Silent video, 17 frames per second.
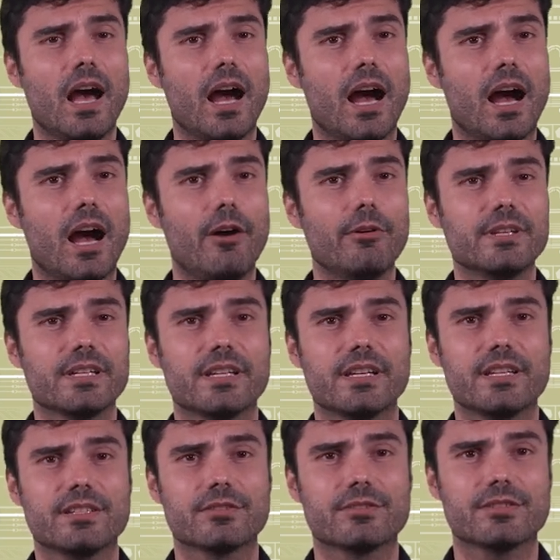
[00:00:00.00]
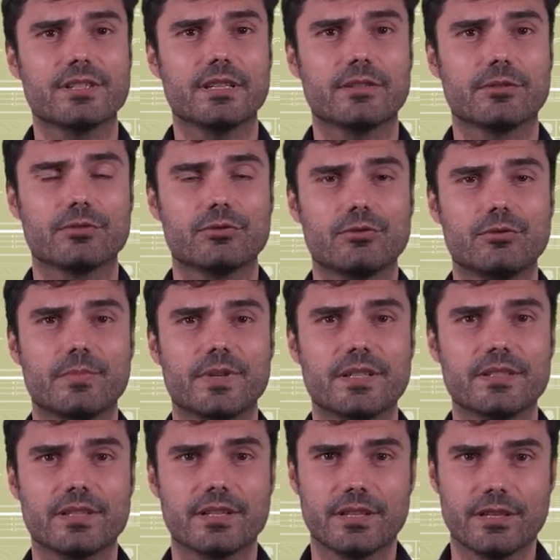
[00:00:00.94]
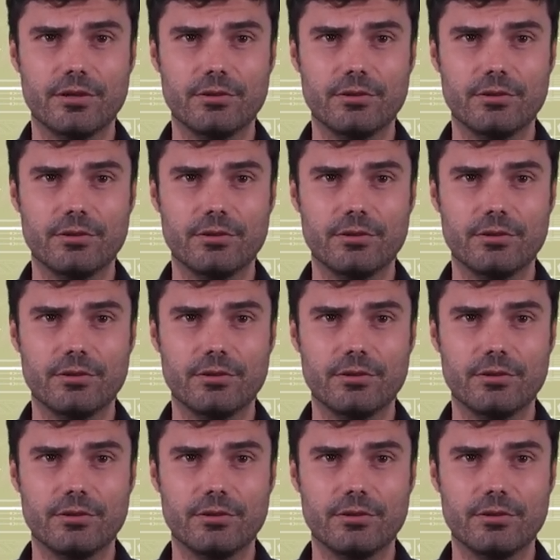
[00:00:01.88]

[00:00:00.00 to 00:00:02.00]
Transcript: on how Generation Z consumers